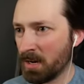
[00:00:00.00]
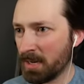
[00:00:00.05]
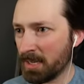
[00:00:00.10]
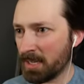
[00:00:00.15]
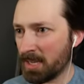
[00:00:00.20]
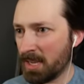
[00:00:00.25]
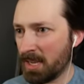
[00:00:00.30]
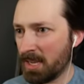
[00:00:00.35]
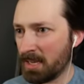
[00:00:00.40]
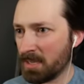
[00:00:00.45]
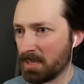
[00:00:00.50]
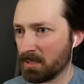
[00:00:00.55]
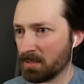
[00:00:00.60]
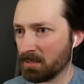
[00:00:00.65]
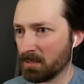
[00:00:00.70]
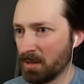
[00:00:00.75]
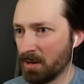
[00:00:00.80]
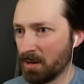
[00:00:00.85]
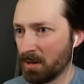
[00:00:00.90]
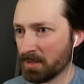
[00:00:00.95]
I can't get
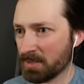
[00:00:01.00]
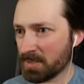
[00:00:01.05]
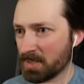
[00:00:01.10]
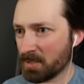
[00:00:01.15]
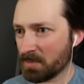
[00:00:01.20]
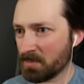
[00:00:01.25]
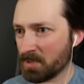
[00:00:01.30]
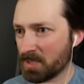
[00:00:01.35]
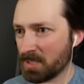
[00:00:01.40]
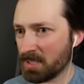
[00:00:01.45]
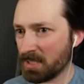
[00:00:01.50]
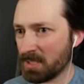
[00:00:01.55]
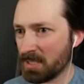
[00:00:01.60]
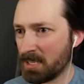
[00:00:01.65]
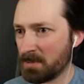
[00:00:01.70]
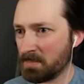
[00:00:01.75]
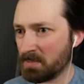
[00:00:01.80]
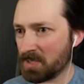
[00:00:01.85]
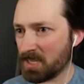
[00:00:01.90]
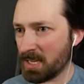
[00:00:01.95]
lost. I'm just gonna
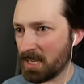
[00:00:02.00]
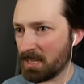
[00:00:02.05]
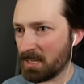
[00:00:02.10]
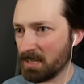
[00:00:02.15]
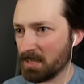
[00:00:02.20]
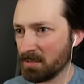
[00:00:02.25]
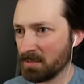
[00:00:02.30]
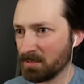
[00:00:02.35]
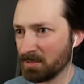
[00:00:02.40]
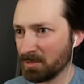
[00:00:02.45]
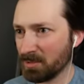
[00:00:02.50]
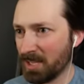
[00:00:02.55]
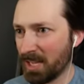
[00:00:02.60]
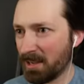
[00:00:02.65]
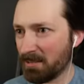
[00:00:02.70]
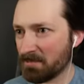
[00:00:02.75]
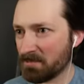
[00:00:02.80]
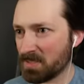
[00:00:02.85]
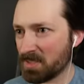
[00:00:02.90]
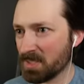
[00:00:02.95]
keep taking
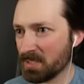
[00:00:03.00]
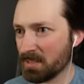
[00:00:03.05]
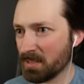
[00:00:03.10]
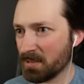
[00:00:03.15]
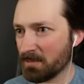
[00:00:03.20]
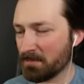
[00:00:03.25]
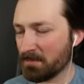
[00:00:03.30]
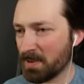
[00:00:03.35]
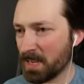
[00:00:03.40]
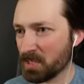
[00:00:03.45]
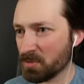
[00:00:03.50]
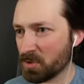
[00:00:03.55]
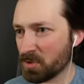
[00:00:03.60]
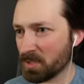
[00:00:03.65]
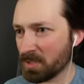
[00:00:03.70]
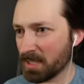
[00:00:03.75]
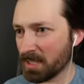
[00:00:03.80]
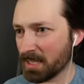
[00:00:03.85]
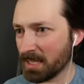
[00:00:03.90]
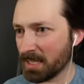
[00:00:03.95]
lefts, and then
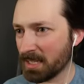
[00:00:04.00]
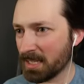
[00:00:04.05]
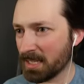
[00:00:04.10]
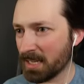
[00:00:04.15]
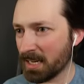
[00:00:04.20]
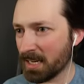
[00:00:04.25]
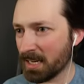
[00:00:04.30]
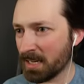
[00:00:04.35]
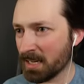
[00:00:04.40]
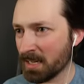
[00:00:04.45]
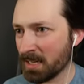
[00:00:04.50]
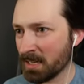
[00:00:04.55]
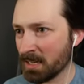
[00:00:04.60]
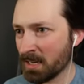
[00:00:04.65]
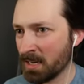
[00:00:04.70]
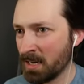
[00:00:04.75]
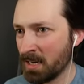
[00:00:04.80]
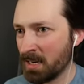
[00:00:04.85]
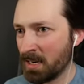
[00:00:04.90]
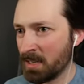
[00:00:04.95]
eventually I gotta get out of
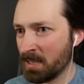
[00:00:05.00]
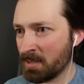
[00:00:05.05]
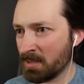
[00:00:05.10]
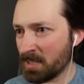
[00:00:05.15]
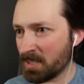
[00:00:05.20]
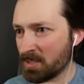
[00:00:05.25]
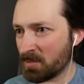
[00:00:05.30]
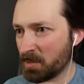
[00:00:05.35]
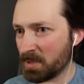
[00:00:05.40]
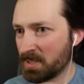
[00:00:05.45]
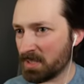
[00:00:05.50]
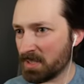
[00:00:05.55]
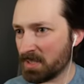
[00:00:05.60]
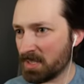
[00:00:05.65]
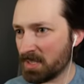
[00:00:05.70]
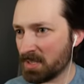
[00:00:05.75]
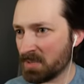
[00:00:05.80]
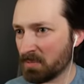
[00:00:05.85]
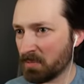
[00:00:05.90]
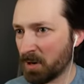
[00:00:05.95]
here. That's what
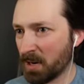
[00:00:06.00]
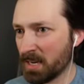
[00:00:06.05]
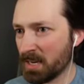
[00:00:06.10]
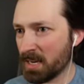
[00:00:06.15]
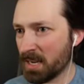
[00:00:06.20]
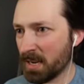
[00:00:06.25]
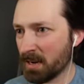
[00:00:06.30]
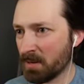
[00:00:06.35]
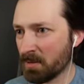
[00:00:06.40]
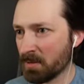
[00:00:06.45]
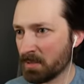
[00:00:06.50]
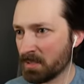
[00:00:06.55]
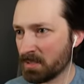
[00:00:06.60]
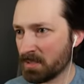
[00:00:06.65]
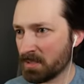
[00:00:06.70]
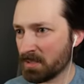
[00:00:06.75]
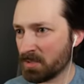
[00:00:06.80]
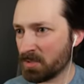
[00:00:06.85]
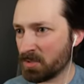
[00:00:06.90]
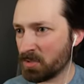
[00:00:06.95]
this is right now.
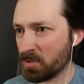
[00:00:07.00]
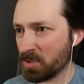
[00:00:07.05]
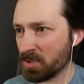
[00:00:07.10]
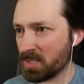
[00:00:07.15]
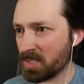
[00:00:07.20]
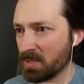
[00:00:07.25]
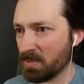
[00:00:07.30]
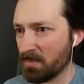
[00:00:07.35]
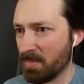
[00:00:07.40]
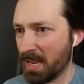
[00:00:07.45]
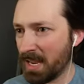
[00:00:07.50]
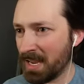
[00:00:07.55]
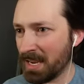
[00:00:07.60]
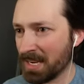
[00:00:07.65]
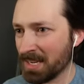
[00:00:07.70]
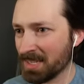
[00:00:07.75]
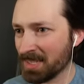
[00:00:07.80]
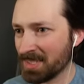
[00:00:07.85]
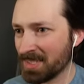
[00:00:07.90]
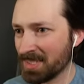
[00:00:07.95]
It's just a
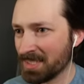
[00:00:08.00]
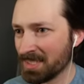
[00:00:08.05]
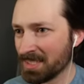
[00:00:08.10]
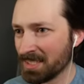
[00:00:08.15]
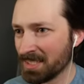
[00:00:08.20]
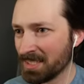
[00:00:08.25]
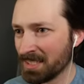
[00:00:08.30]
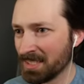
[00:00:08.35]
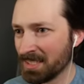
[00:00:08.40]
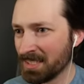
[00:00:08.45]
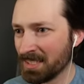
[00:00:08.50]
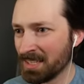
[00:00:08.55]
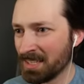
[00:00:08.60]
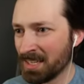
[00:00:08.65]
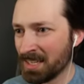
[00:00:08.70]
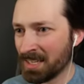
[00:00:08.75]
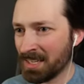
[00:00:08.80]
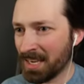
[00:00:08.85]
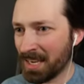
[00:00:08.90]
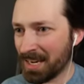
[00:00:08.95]
maze.
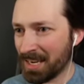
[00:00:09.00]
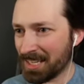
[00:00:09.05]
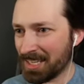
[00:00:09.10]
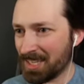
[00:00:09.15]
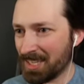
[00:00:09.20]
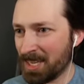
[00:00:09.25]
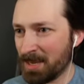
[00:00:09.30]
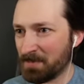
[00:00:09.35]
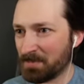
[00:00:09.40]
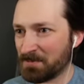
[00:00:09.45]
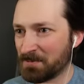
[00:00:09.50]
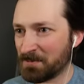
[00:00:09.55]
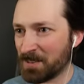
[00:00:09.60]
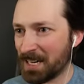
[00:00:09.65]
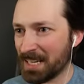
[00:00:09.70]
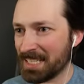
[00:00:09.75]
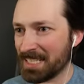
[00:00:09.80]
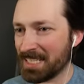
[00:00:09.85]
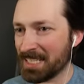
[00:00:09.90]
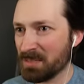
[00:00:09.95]
And I keep
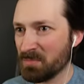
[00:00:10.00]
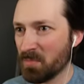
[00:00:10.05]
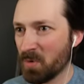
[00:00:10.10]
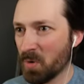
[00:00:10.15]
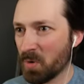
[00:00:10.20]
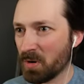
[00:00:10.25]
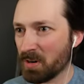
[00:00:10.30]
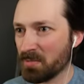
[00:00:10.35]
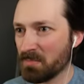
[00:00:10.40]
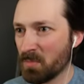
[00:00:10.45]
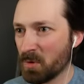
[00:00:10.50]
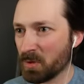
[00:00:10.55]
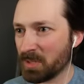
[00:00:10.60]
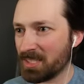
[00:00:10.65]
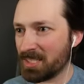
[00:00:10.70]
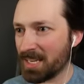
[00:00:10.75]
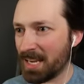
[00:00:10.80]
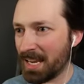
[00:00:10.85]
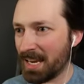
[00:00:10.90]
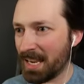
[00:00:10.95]
finding more and more
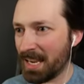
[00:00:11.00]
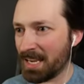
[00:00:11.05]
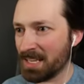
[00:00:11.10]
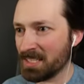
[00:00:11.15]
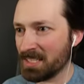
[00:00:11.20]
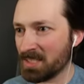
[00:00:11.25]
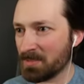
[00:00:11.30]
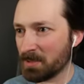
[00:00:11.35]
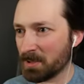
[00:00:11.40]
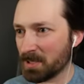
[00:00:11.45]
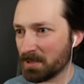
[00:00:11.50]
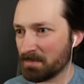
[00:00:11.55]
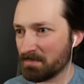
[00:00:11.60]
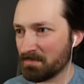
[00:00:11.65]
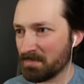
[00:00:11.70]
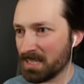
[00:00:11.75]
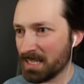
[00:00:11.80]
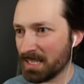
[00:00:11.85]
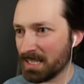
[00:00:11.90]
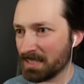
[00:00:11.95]
dead ends, but
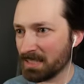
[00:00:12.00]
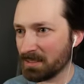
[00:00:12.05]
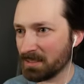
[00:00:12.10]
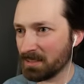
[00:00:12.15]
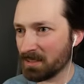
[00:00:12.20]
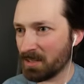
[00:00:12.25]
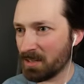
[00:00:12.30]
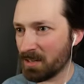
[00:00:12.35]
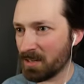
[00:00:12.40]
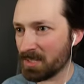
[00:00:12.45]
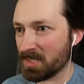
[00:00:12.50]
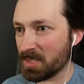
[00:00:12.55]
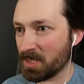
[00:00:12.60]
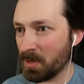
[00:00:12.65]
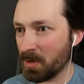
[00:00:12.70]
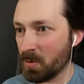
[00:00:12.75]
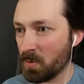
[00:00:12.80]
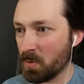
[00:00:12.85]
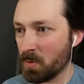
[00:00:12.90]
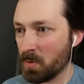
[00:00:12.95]
I'm not lost.
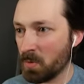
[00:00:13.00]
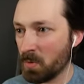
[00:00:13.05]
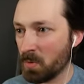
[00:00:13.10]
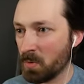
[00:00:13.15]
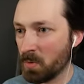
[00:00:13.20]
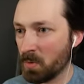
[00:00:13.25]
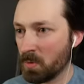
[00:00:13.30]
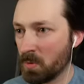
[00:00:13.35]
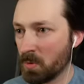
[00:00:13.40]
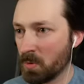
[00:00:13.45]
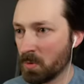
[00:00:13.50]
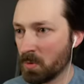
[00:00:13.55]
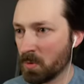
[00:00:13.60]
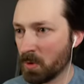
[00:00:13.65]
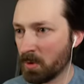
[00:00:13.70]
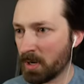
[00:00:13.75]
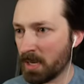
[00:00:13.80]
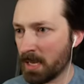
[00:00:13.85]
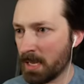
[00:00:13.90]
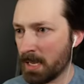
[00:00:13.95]
Oh,
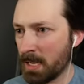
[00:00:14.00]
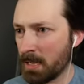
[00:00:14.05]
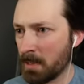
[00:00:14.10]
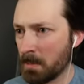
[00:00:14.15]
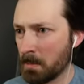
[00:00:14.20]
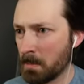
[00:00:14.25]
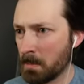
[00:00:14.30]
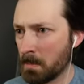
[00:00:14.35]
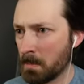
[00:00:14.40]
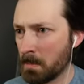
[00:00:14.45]
okay.